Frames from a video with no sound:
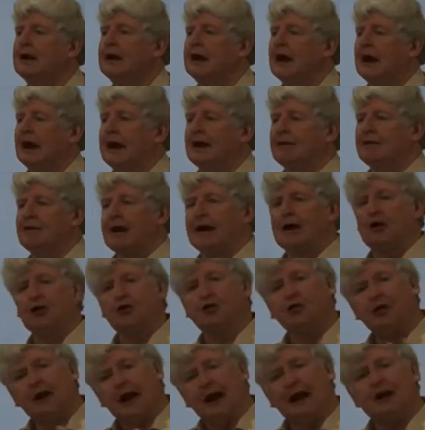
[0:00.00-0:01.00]
And that
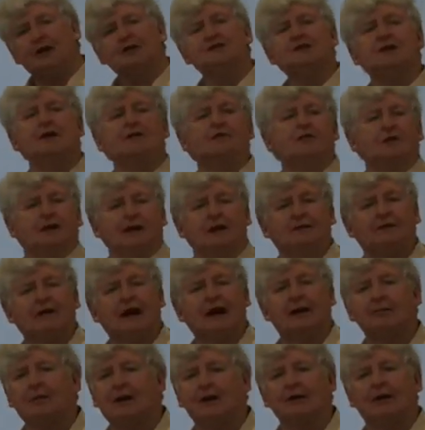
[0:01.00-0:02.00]
creativity of
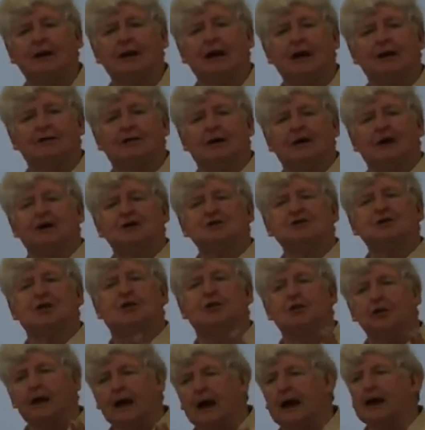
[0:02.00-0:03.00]
coming together is
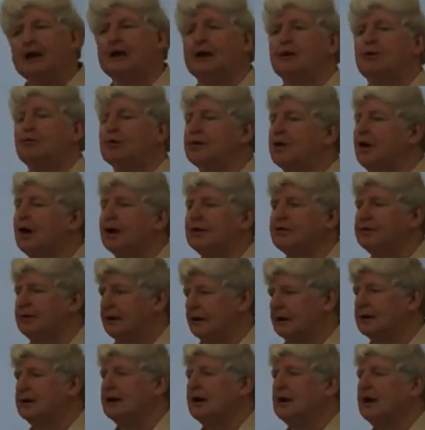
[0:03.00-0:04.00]
creating what I
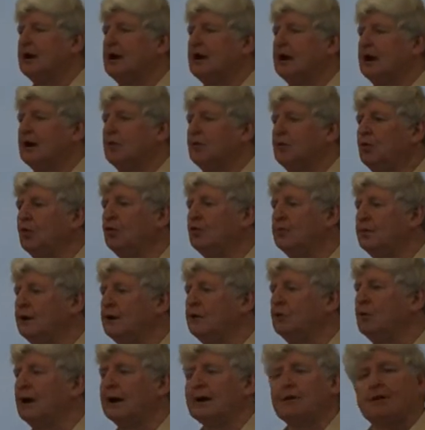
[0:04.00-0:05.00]
think will be
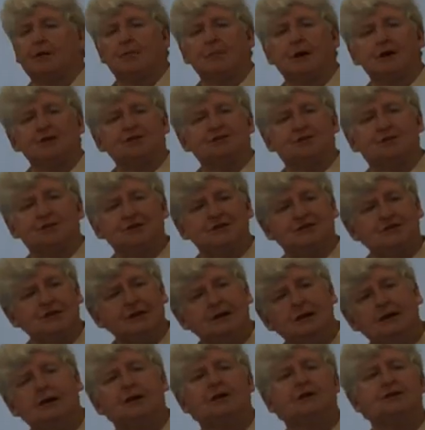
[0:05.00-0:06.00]
one of the most
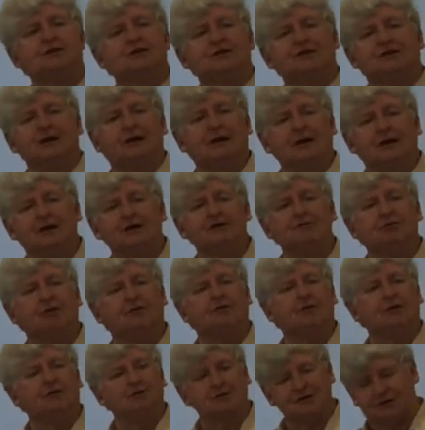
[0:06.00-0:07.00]
resilient cities
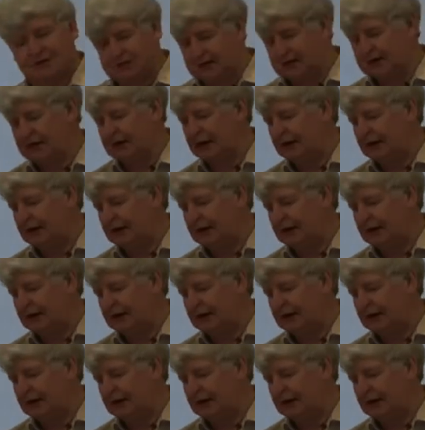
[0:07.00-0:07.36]
we've ever seen